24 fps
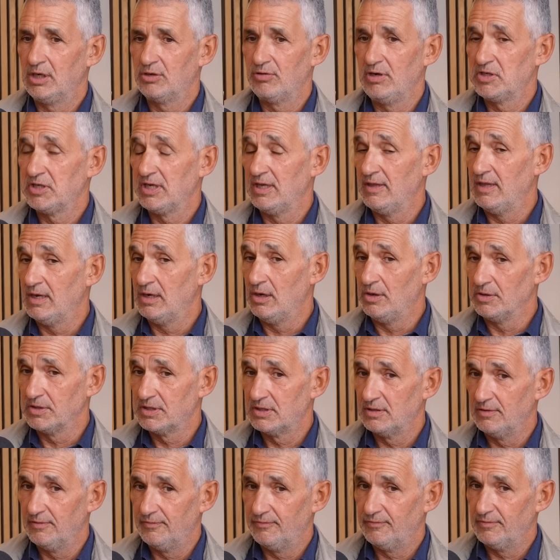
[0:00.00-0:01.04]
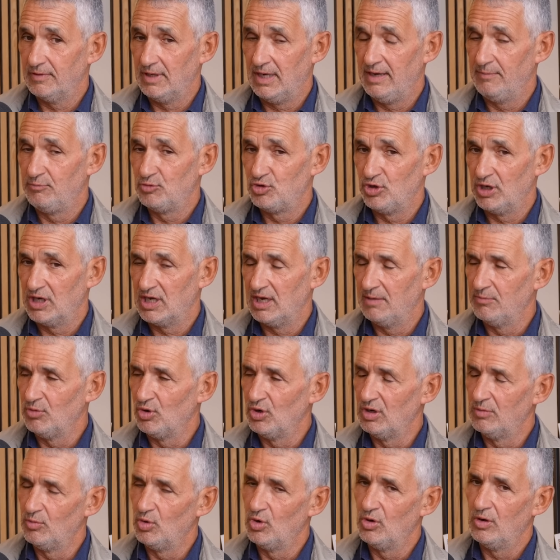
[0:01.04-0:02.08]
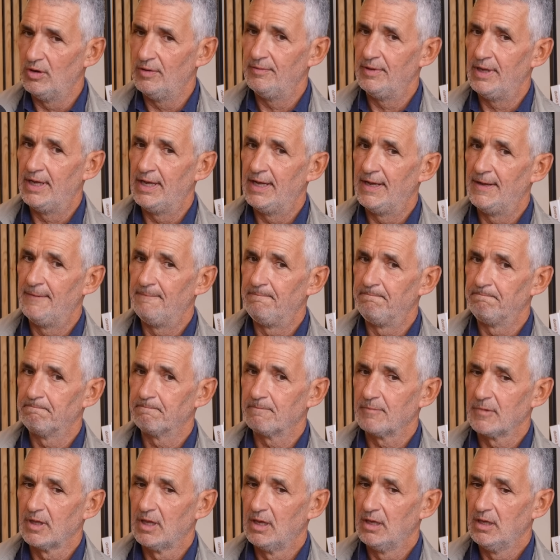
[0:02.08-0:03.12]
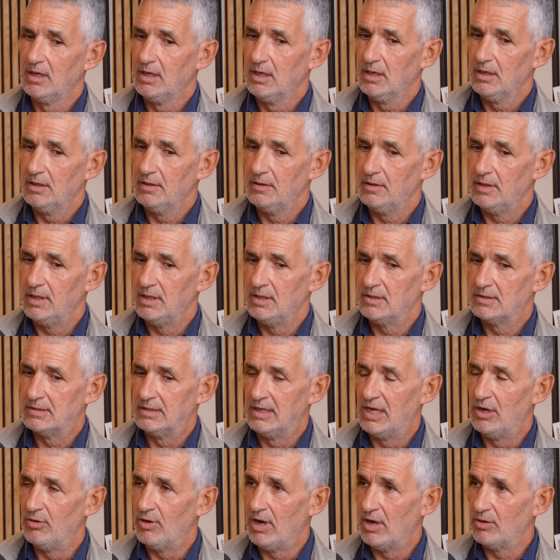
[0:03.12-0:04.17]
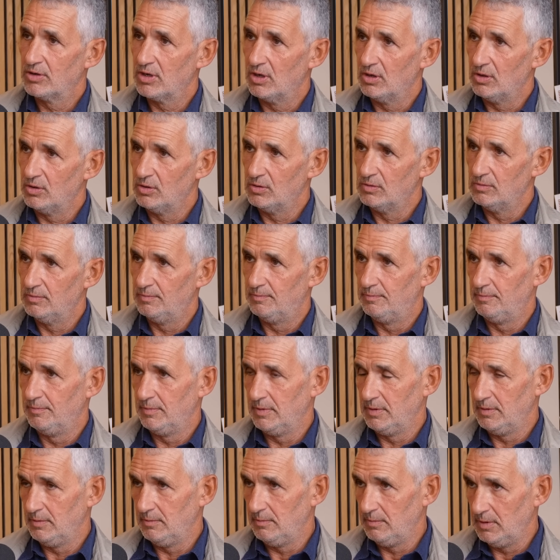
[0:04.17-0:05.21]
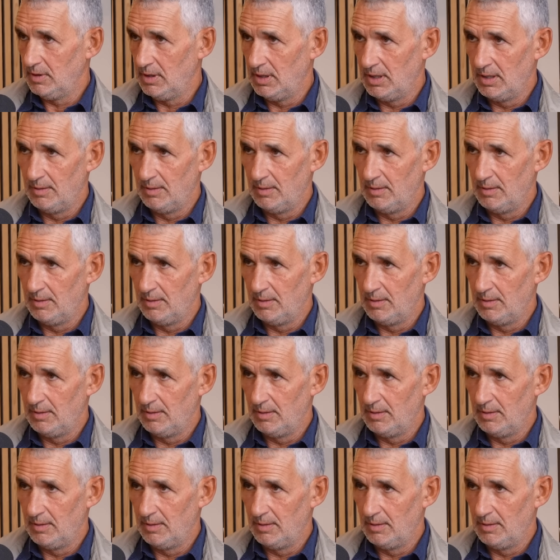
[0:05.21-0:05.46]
increasingly, there are lots of I'm drinking more and more um, these low alcohol mm.